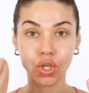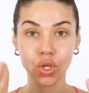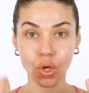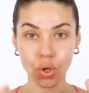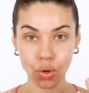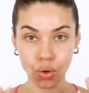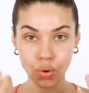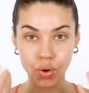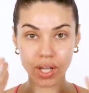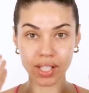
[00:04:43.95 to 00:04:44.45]

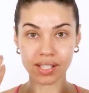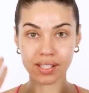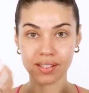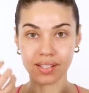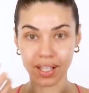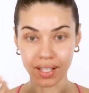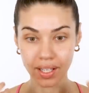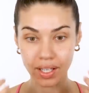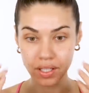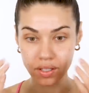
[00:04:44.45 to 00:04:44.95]
go and
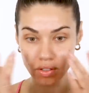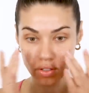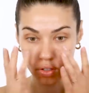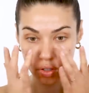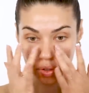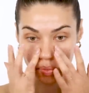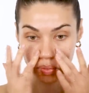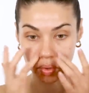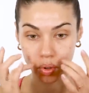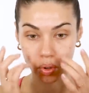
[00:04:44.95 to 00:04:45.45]
sink into
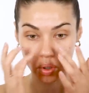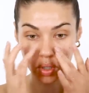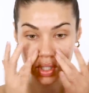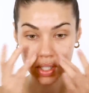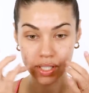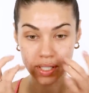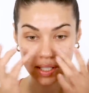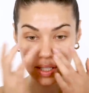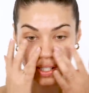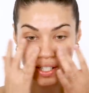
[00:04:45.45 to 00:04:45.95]
your pores.